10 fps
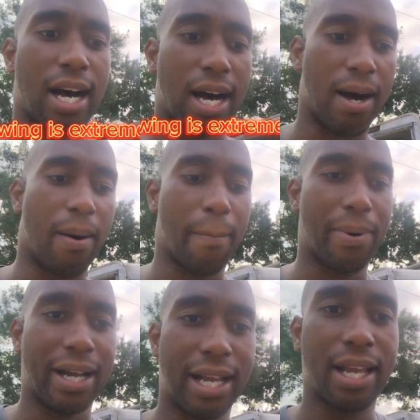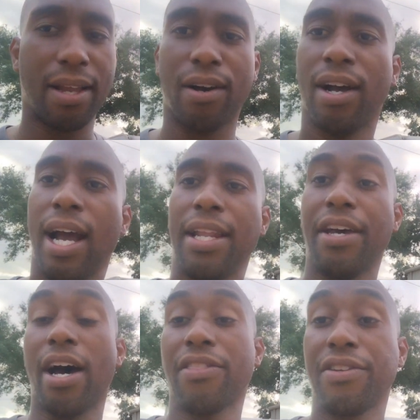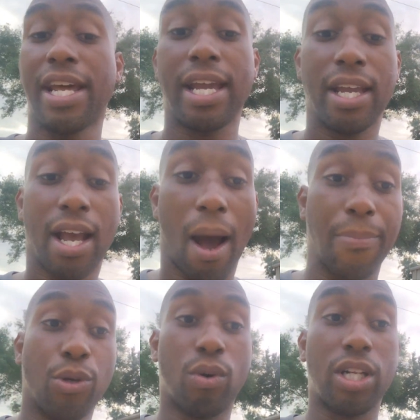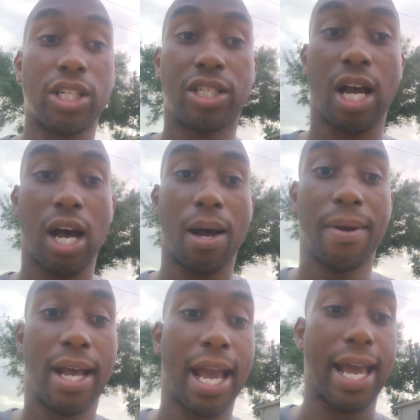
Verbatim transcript: um, but you know, the other day I'm doing this job